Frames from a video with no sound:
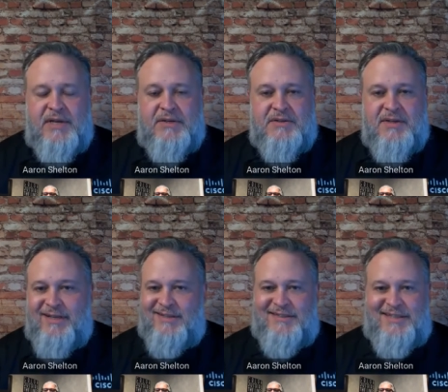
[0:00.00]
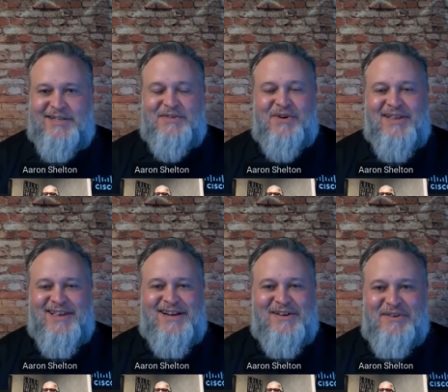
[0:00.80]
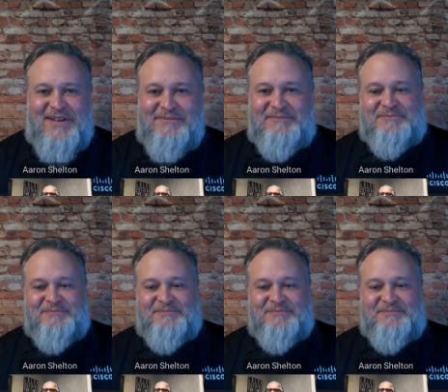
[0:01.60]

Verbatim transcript: sessions? I didn't try that out yet.